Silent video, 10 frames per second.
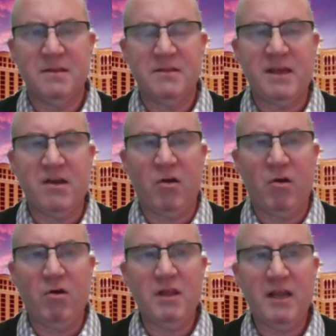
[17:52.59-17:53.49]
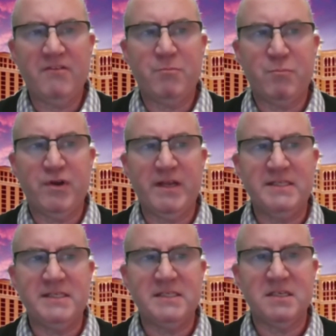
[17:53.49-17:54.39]
They all have pretty
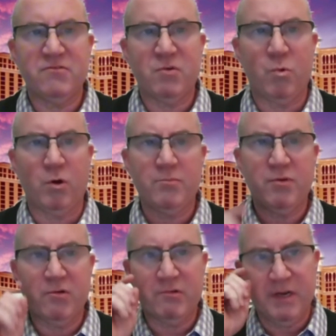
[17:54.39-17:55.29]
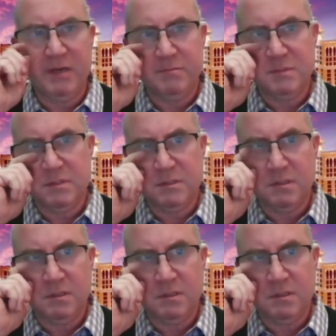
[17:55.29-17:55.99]
decent reward programs.